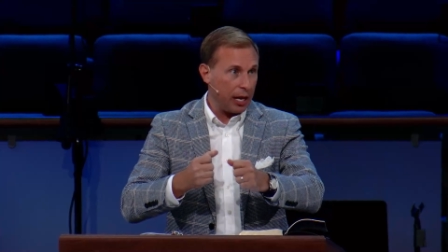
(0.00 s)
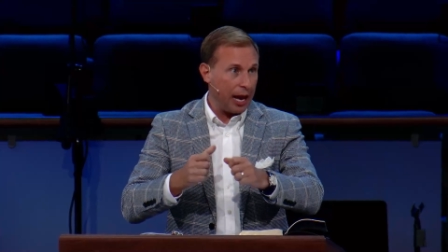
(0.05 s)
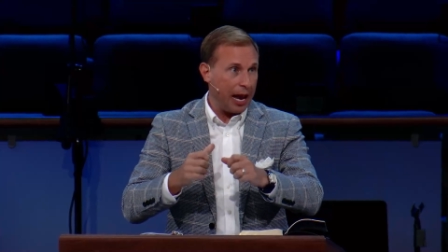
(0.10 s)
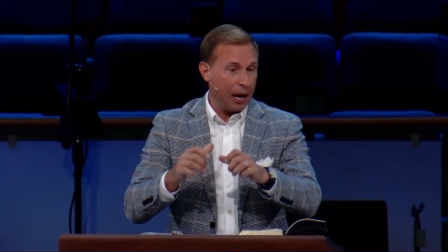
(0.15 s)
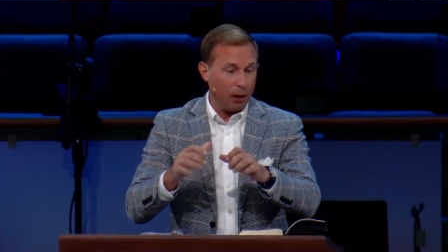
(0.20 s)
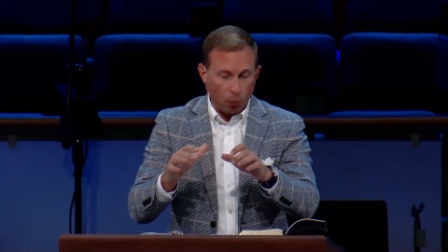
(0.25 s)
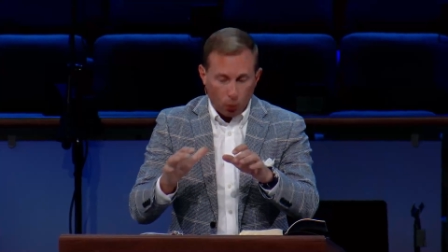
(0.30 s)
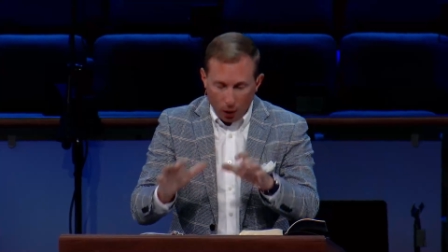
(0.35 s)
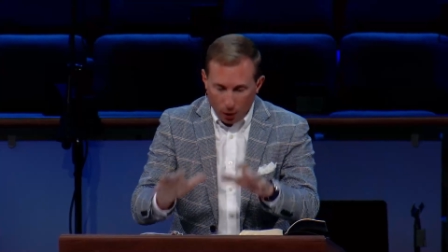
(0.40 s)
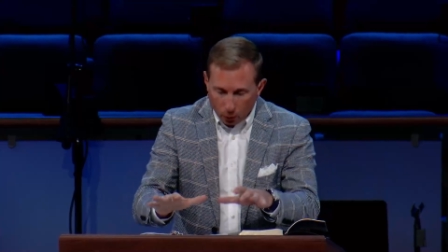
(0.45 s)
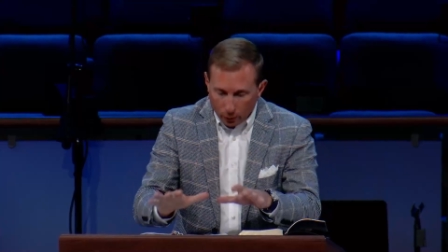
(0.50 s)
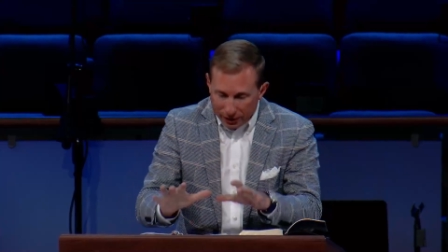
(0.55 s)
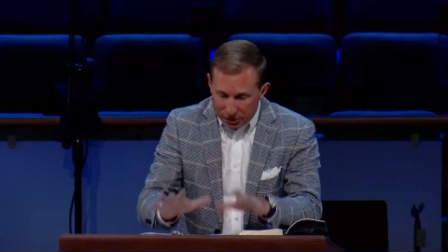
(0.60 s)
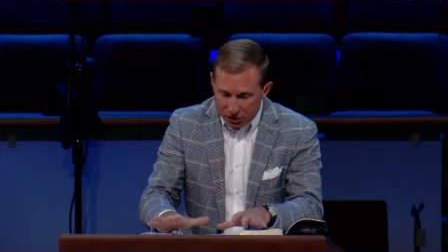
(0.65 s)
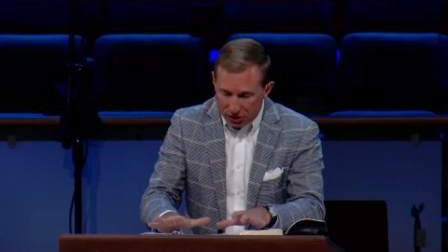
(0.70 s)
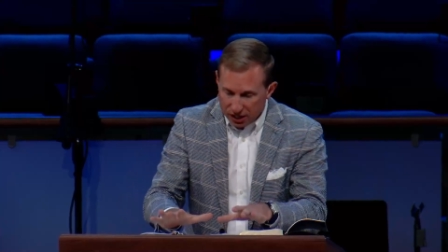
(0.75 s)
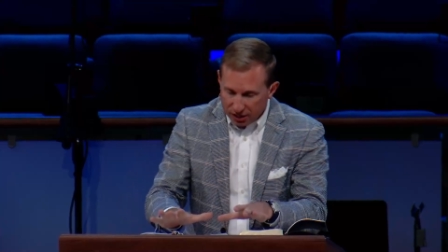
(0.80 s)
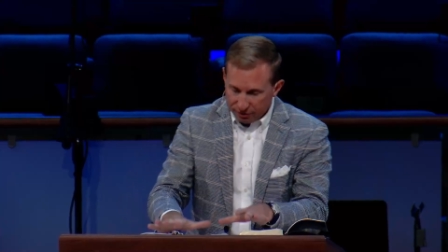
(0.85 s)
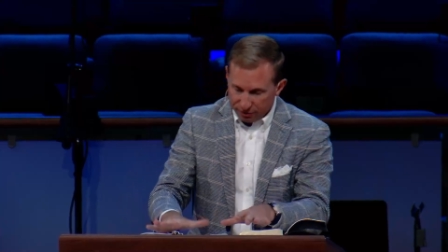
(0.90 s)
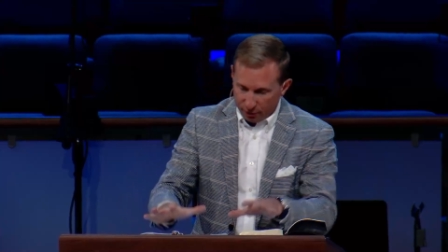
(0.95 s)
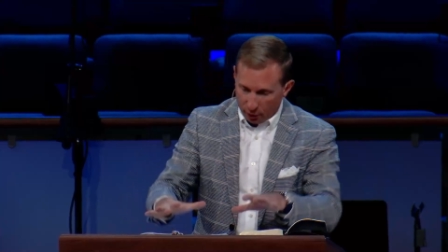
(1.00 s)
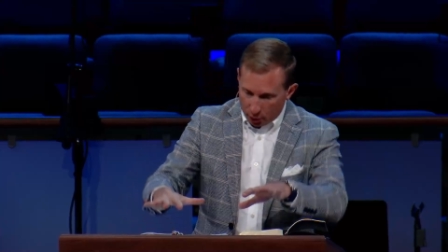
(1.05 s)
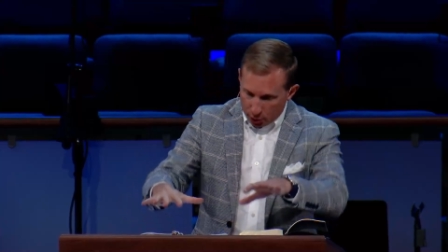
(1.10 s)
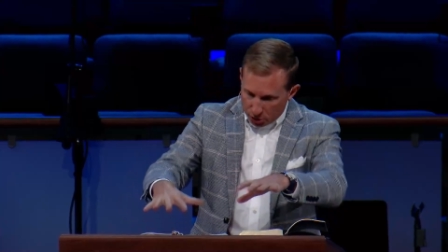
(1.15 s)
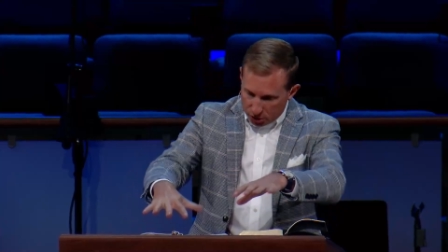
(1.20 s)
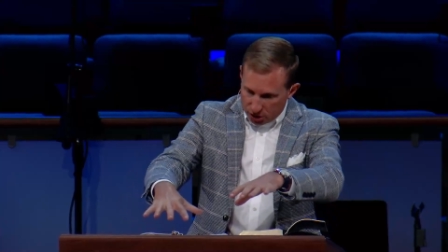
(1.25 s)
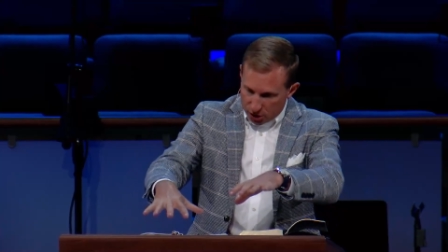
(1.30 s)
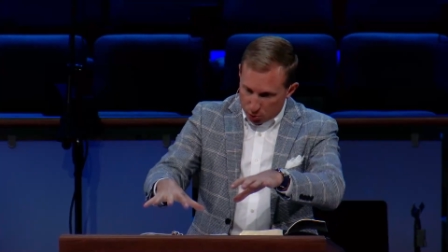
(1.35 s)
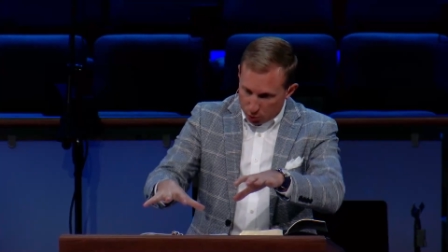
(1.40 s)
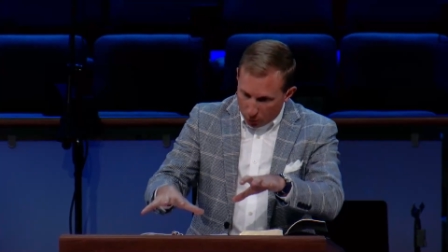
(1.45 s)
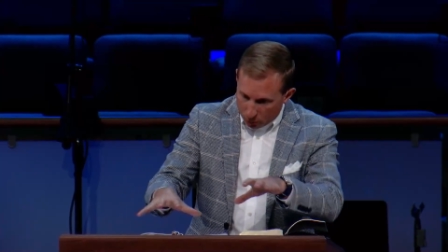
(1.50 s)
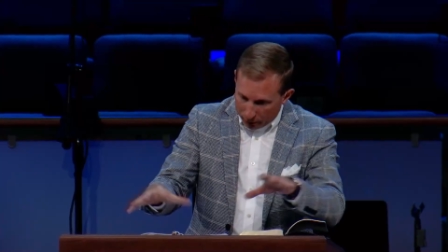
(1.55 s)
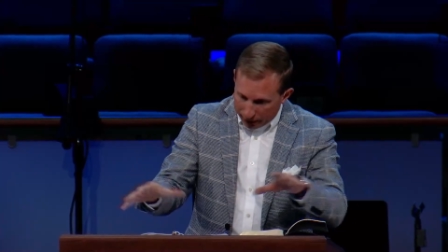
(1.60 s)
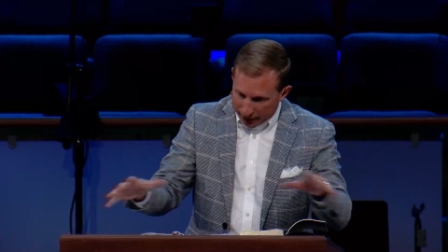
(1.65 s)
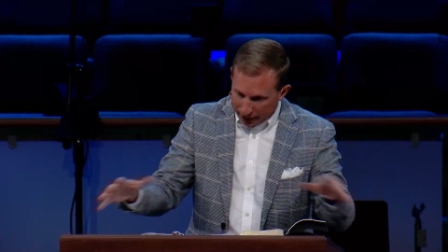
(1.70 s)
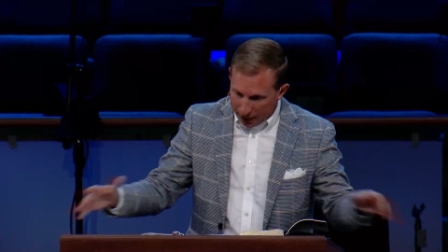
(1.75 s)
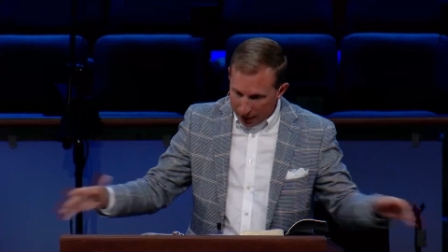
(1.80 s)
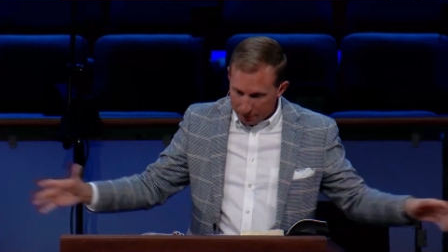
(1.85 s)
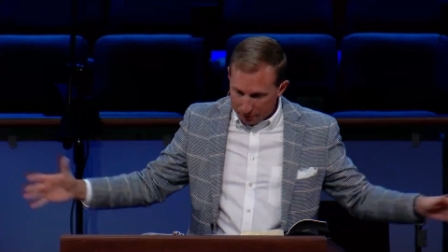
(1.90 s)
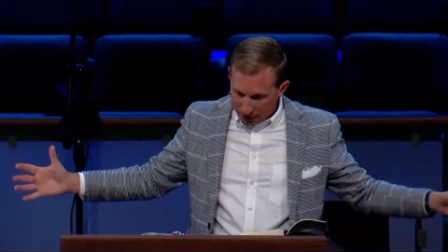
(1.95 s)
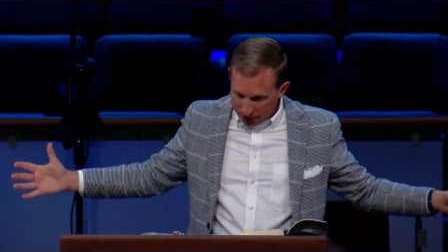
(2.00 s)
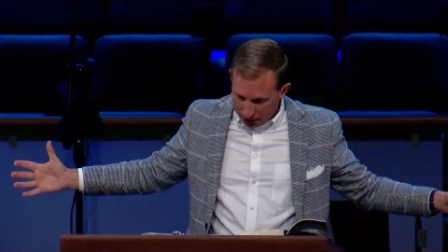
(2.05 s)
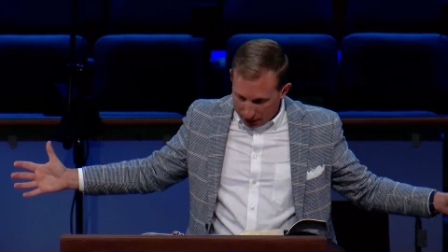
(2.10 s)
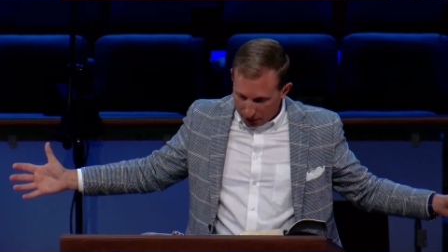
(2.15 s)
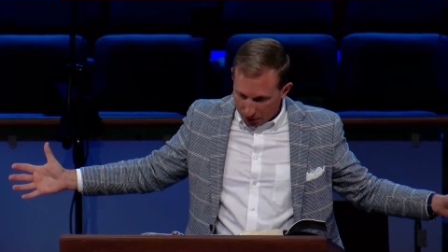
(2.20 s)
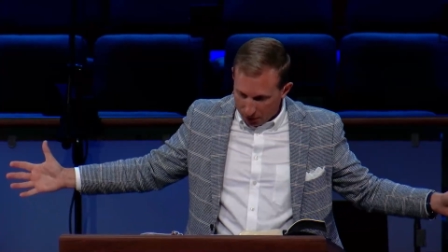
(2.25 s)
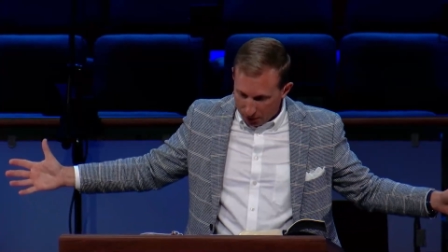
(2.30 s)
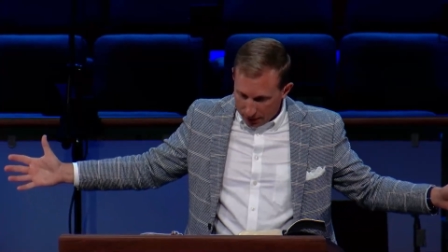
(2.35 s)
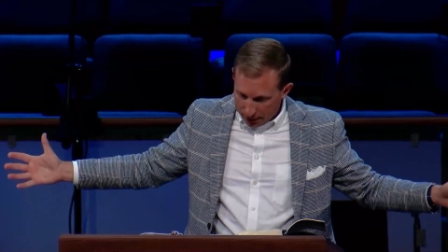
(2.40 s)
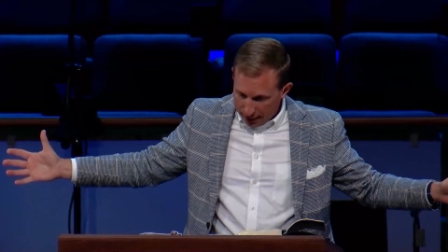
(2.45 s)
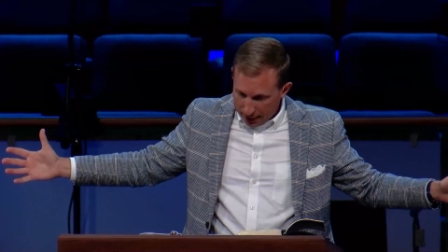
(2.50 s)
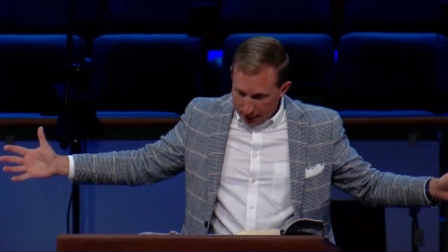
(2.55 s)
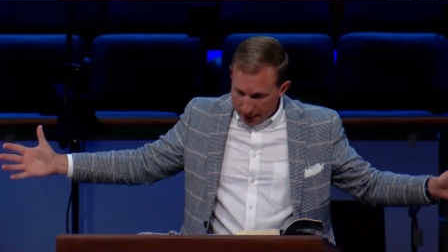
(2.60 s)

And what we see first is when we come here